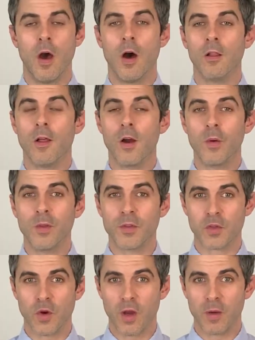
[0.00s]
Along with
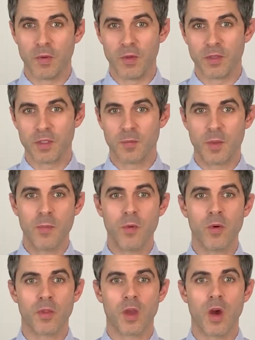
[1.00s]
drug abuse, people
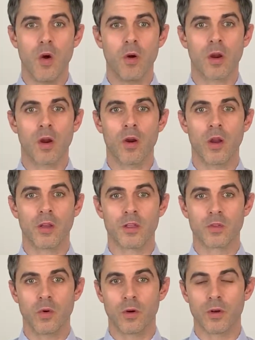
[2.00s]
with co-occurring
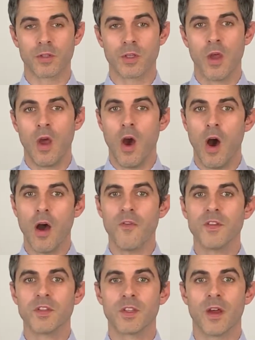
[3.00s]
disorders
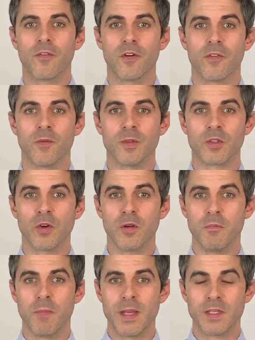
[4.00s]
often suffer from
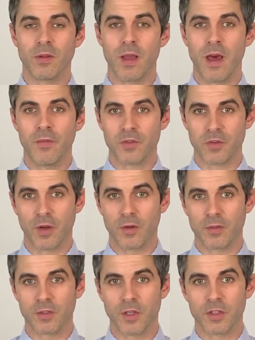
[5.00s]
certain mental health
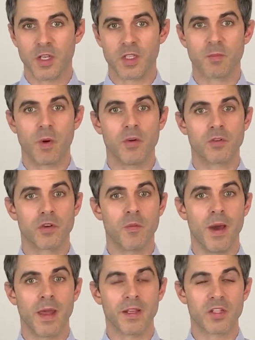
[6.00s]
struggles such as
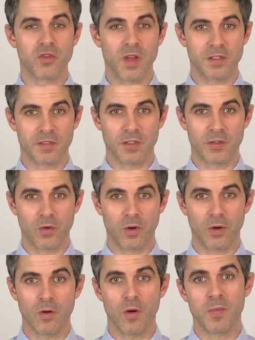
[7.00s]
post-traumatic stress
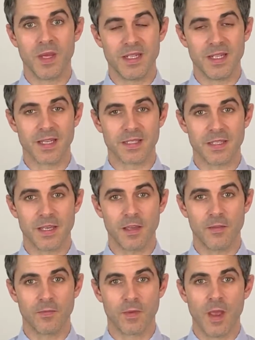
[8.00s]
disorder or PTSD,
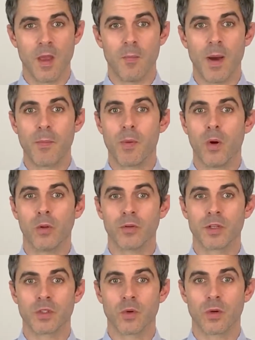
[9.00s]
bipolar
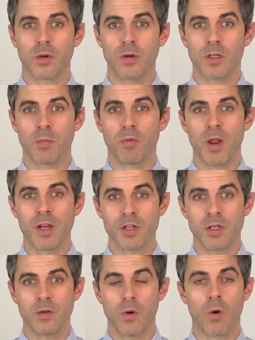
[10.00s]
disorder,
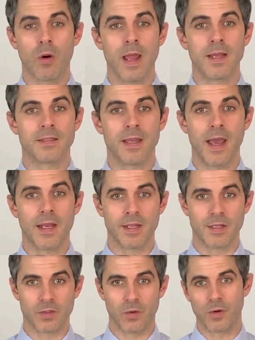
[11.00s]
depression, or anxiety
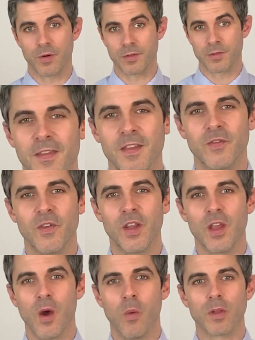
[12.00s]
disorders. In this
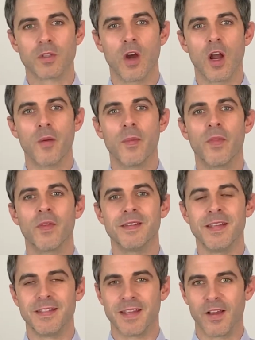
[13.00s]
video, we'll talk about the
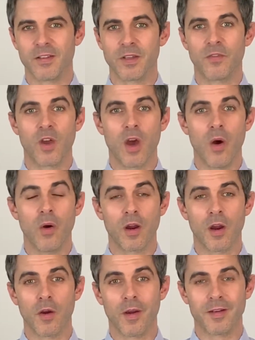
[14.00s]
details of
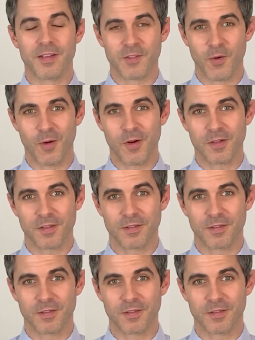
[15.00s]
co-occurring disorders,